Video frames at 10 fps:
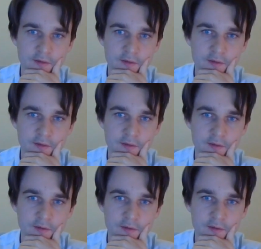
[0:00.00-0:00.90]
Say it
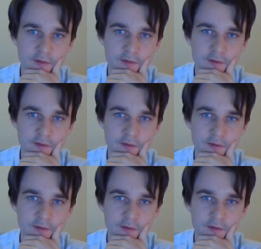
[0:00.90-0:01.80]
again? Um,
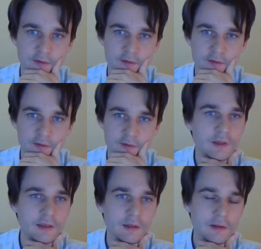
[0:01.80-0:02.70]
that's
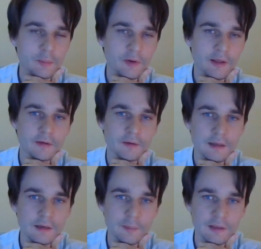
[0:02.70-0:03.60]
the, the plan
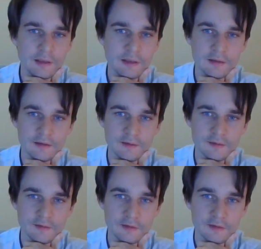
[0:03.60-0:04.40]
in the beginning at least.